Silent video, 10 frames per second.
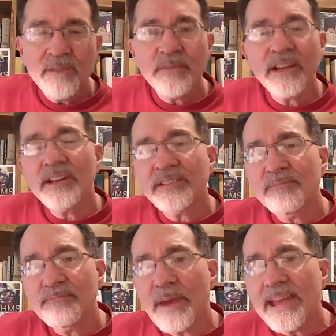because
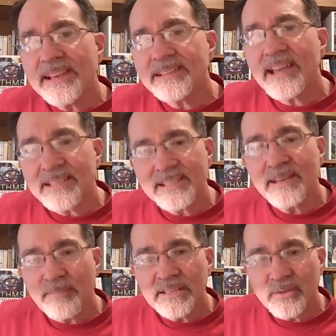on bass that's
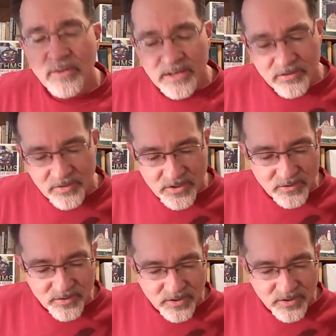typically what you do.